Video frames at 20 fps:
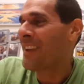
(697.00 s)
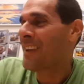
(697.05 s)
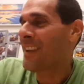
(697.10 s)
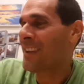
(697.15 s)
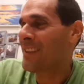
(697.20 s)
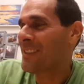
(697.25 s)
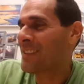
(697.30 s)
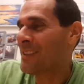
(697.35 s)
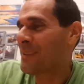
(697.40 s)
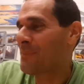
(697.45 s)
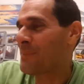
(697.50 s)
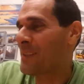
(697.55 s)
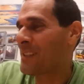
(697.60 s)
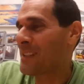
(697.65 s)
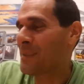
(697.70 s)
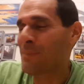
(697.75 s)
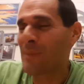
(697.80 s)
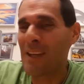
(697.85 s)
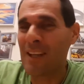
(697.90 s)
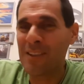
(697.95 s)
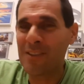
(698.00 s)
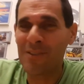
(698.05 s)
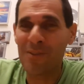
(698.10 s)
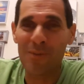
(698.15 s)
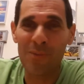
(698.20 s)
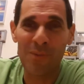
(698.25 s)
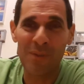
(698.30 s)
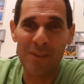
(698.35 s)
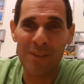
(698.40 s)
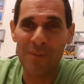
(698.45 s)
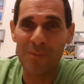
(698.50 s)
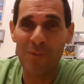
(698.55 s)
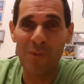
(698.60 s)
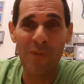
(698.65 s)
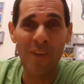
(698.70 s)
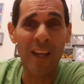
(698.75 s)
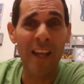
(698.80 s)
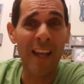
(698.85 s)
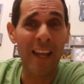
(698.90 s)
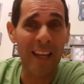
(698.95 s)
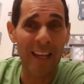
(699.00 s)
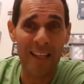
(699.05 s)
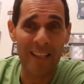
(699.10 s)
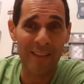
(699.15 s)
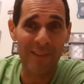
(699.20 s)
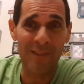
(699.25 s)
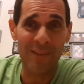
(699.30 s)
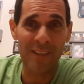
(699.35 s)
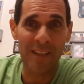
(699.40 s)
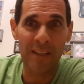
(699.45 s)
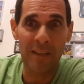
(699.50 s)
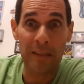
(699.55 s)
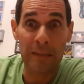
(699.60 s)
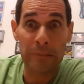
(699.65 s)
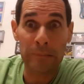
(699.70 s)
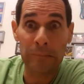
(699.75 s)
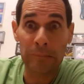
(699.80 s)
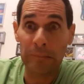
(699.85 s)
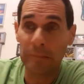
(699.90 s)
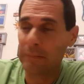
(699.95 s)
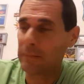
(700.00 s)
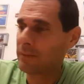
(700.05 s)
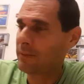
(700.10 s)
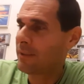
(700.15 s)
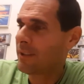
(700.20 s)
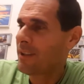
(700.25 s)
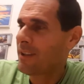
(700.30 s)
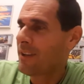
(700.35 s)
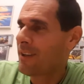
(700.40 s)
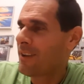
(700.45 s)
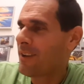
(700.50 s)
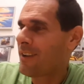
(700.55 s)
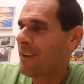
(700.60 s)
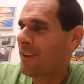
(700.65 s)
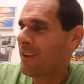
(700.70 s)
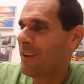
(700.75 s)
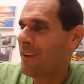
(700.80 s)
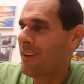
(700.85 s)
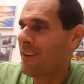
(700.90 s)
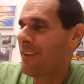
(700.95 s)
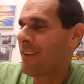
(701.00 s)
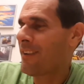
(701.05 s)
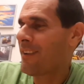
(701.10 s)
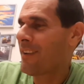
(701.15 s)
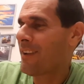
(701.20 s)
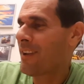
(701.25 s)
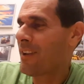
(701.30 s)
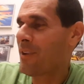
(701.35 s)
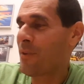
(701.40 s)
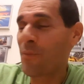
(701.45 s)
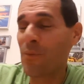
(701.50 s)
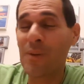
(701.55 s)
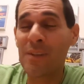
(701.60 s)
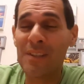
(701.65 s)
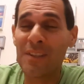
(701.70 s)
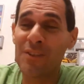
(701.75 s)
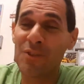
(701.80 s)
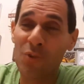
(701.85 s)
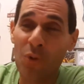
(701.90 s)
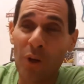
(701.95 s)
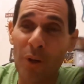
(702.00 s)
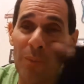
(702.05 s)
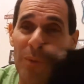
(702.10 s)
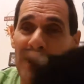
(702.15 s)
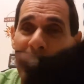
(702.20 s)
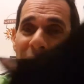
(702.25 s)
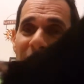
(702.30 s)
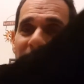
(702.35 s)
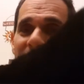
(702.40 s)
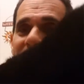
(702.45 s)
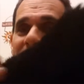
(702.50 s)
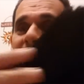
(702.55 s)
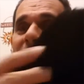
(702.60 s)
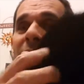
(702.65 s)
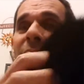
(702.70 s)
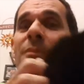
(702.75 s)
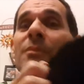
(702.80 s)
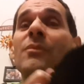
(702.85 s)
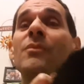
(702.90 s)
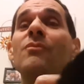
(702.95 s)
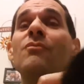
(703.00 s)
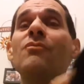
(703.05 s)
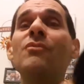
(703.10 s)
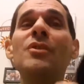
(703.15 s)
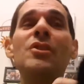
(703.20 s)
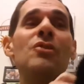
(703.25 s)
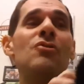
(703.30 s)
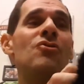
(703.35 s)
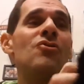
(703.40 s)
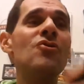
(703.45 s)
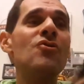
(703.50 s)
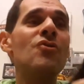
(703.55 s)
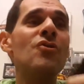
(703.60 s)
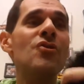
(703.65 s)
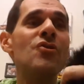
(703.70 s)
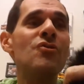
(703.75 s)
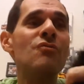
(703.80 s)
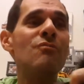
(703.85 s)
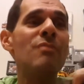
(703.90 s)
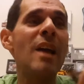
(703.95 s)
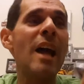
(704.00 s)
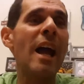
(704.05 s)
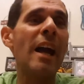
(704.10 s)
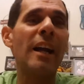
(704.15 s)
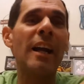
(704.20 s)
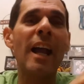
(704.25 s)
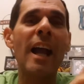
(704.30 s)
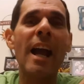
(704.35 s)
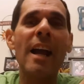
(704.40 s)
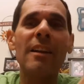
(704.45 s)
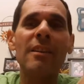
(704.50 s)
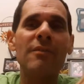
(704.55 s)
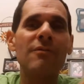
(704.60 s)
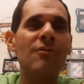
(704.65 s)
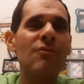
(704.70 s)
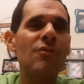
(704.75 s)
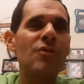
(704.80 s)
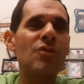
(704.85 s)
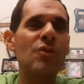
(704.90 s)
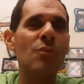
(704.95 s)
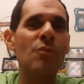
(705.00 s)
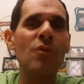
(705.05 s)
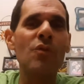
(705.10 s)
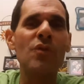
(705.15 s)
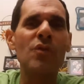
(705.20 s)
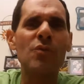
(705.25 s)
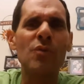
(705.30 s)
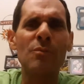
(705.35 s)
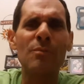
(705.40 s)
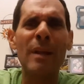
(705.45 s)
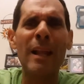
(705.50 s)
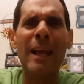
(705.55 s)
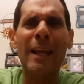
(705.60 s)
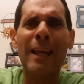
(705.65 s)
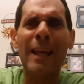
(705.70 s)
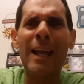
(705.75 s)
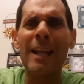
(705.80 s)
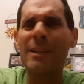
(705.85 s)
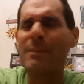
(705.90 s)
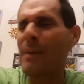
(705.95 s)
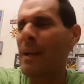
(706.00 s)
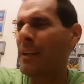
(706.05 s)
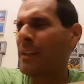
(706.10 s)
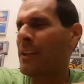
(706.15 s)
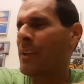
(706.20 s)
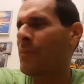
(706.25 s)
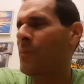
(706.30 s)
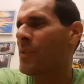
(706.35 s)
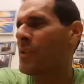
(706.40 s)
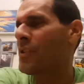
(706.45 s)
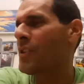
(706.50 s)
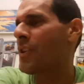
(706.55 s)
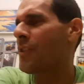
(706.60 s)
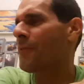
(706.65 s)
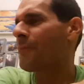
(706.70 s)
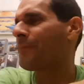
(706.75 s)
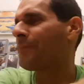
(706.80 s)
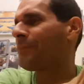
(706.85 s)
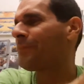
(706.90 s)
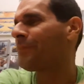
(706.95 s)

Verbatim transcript: yes, The Beastmaster was a movie I had to see, like, oof. and it was enjoyable at the time. What are you doing, you black cat? There was no movies with black cats back then, was there?